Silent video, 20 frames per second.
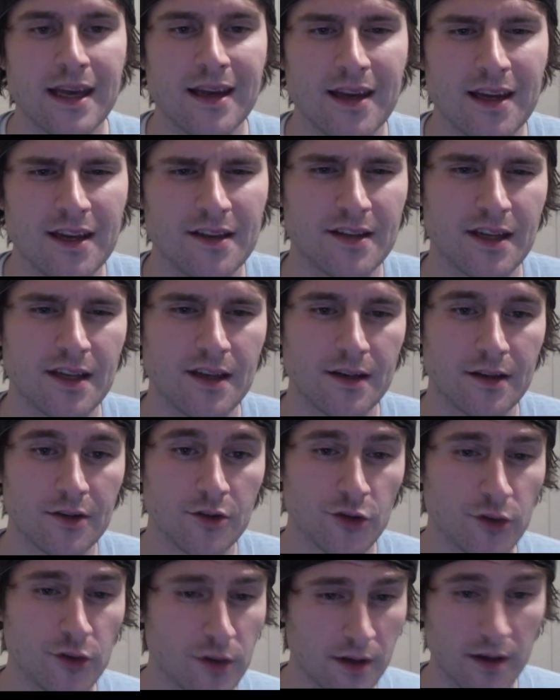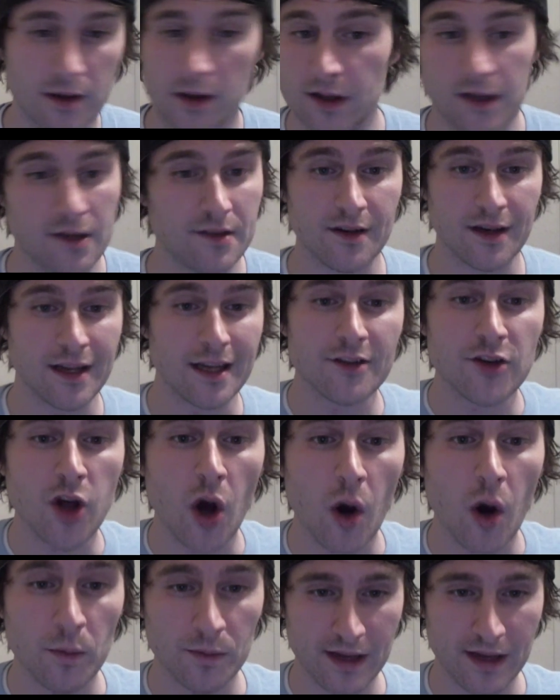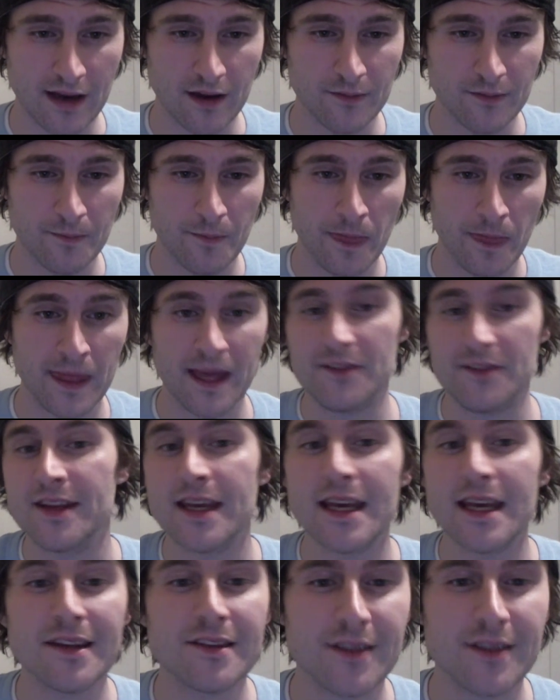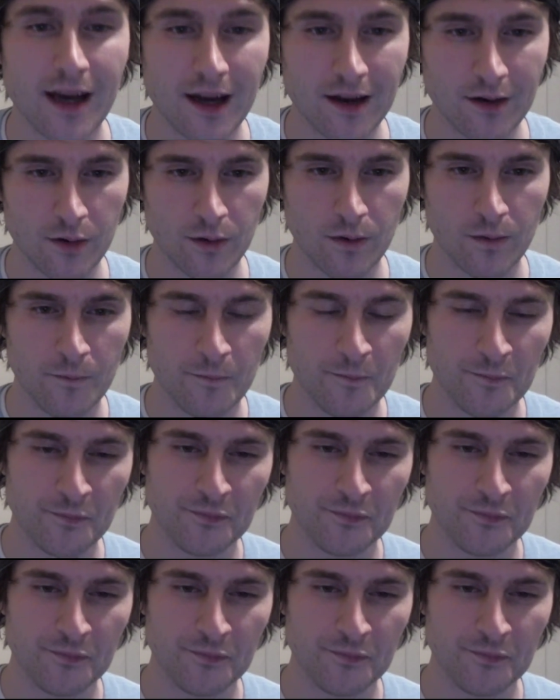He's in his hometown. It's his title.